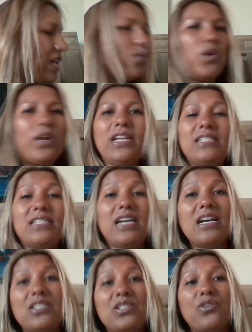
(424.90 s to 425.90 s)
and what it
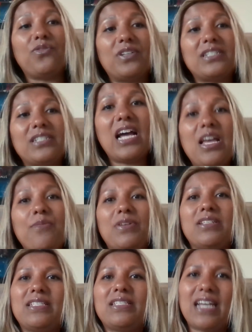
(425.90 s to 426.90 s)
does over
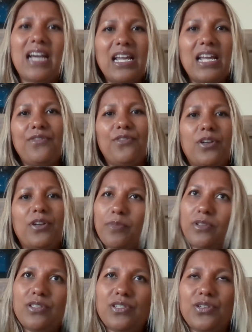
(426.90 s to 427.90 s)
time is it kind of
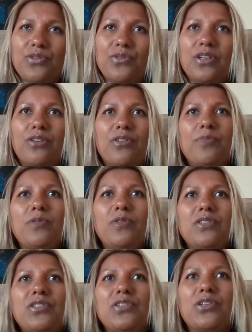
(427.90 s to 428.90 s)
cripples you. It
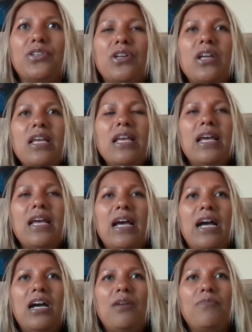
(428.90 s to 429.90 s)
cripples your
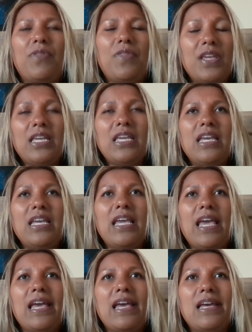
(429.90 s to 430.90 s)

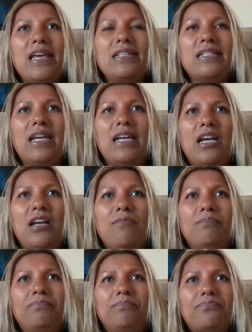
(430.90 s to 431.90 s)
thinking and
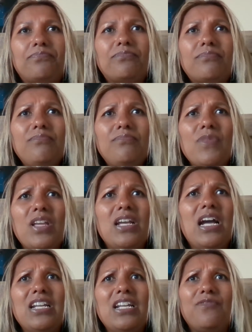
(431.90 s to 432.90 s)

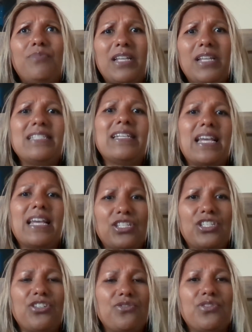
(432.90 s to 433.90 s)
kind of plays
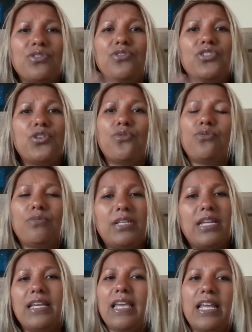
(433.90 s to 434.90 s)
against you. So don't
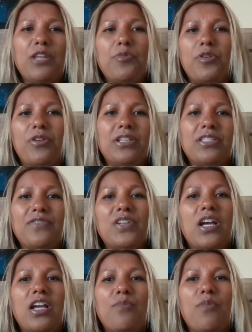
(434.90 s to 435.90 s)
take any periods of
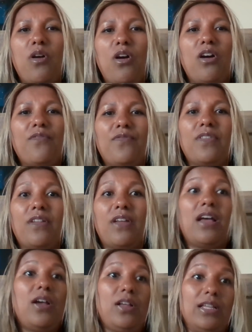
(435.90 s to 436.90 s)
time off,
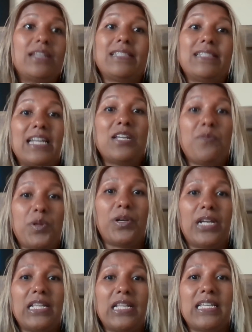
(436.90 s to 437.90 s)
extended
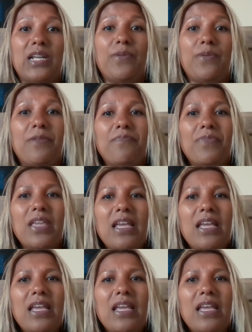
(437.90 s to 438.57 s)
periods anyway.